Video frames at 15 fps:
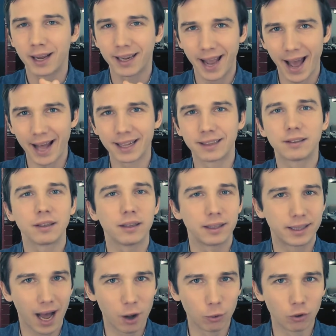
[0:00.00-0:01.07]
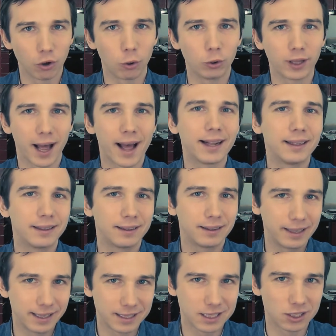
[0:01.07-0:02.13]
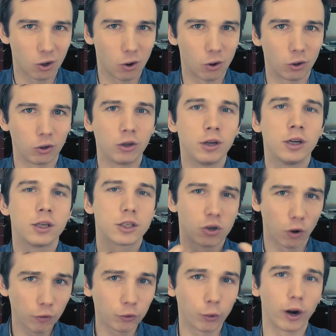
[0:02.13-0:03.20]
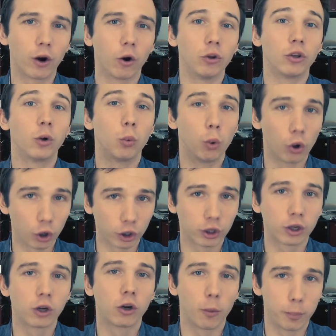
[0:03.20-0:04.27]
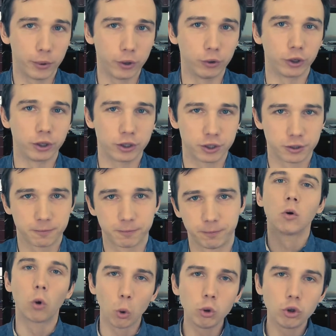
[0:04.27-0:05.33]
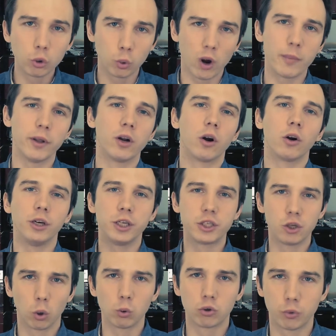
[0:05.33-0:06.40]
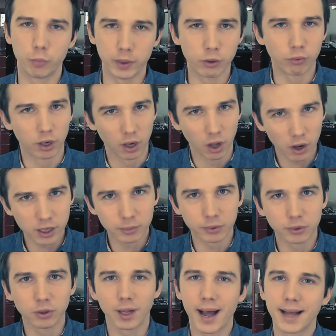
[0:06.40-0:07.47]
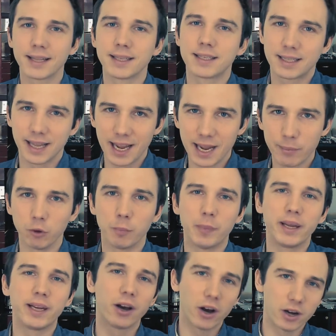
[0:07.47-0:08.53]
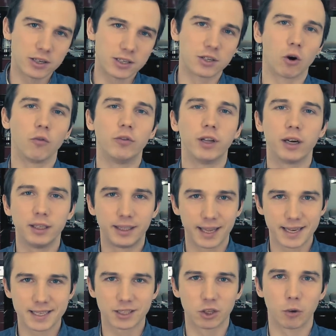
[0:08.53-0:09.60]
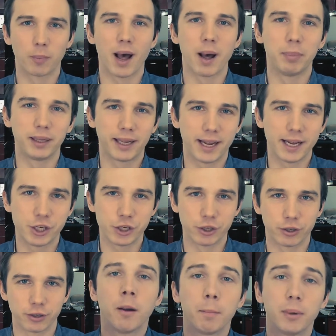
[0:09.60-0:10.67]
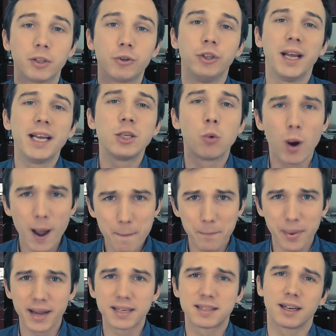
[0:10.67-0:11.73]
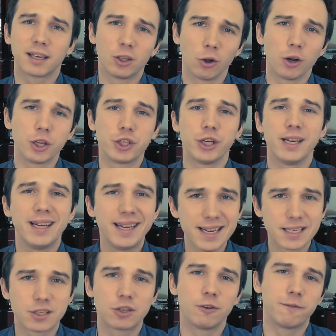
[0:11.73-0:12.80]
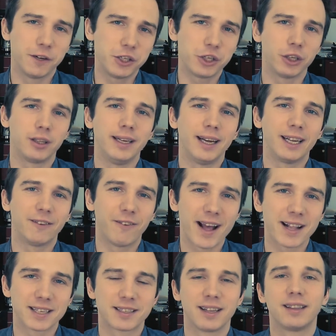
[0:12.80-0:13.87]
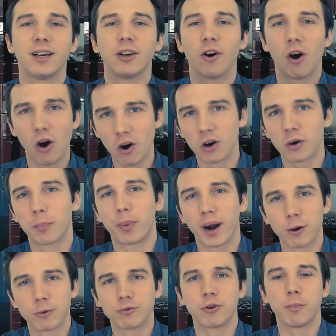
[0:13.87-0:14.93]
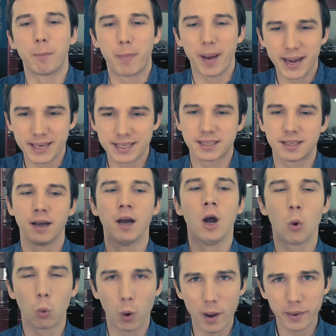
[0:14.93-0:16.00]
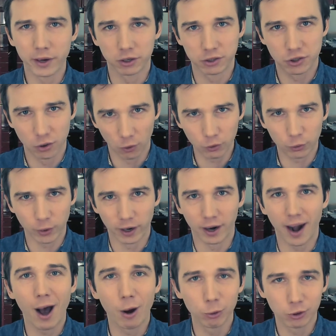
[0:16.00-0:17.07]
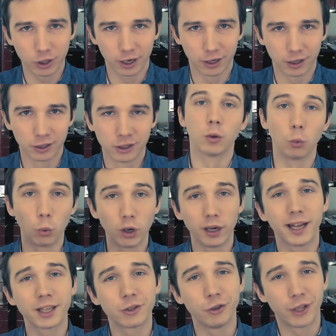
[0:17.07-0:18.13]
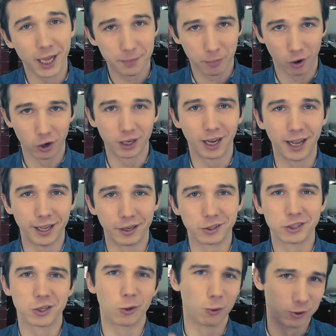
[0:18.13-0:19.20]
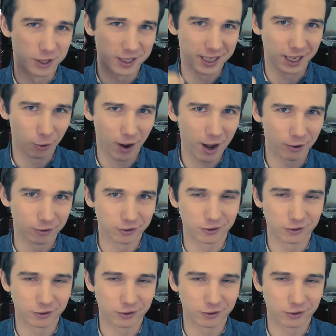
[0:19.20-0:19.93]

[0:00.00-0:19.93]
can't download and install software on their work computers. GoToWebinar is known to be reliable and stable because of their desktop application. But today's web-based technology is sufficiently advanced that there are browser-based webinar software out there. We'll get to that part later, so stick around.